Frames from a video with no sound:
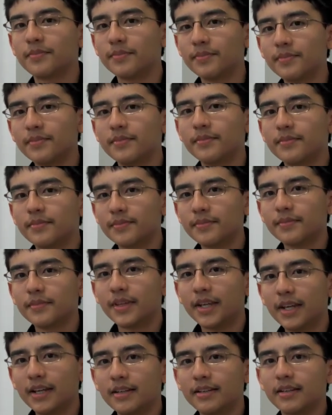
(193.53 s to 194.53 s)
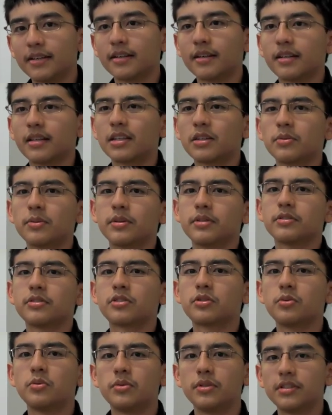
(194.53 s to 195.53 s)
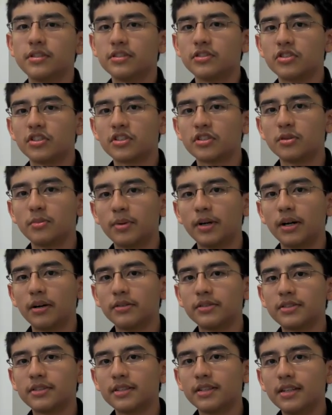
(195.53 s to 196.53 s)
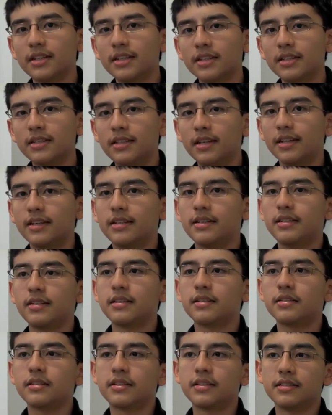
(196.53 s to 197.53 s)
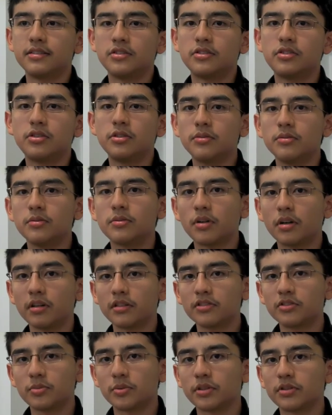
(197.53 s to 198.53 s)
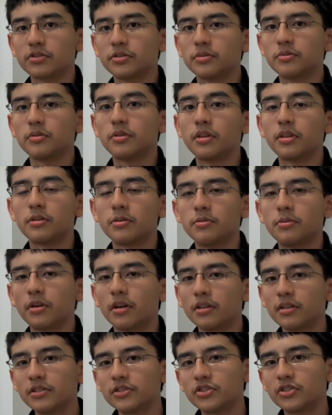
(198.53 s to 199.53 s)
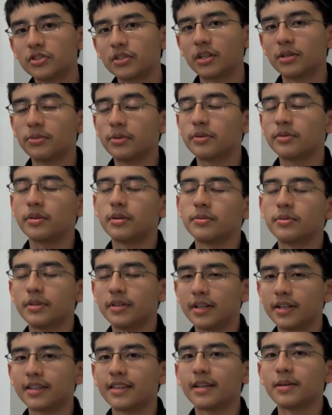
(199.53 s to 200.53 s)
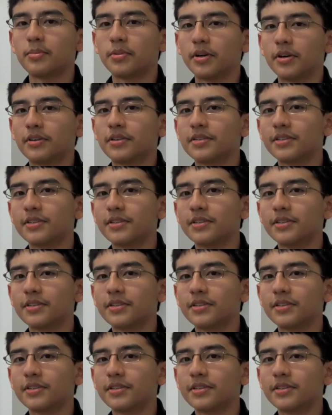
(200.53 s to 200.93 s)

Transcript: Mm-hmm. And I like the way their school isn't just about getting kids to college, but also through college. I really like that part.